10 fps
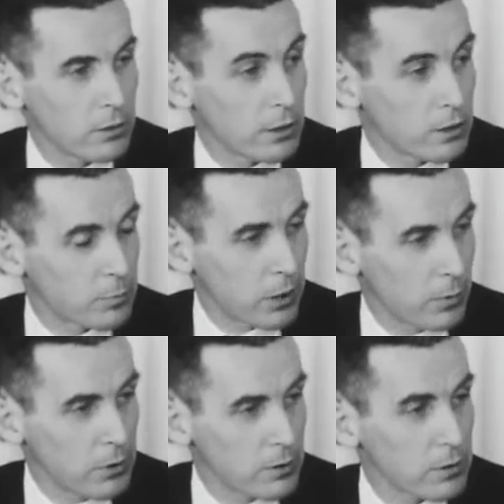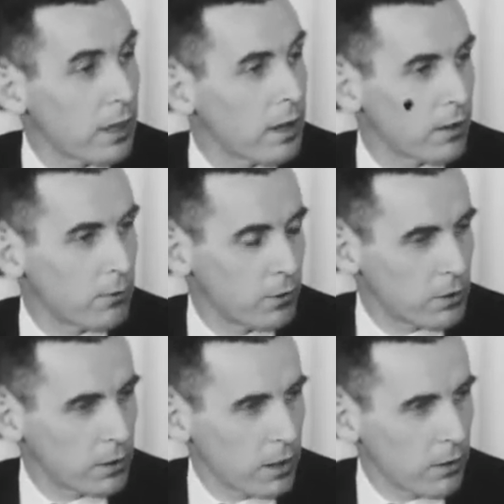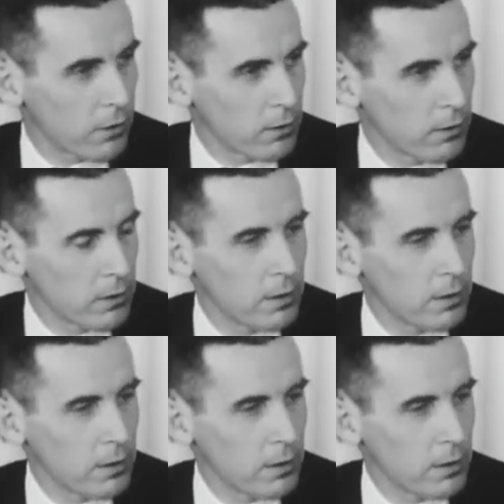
the experiments, and how they fit together,